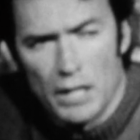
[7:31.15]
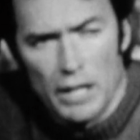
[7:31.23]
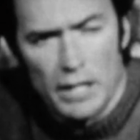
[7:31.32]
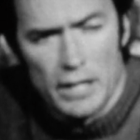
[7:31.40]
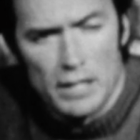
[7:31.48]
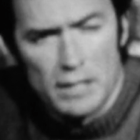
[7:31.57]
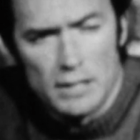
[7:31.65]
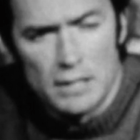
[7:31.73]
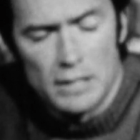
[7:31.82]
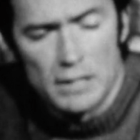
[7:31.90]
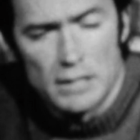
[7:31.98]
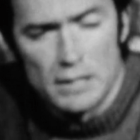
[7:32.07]
And,
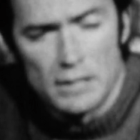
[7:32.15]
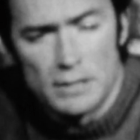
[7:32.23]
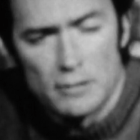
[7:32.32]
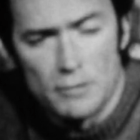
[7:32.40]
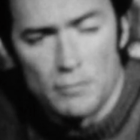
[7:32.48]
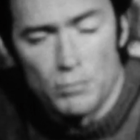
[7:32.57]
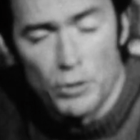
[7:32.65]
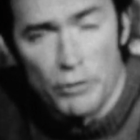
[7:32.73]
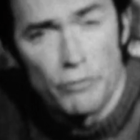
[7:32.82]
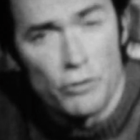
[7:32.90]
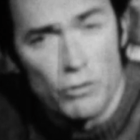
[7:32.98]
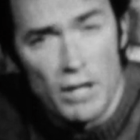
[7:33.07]
but if you're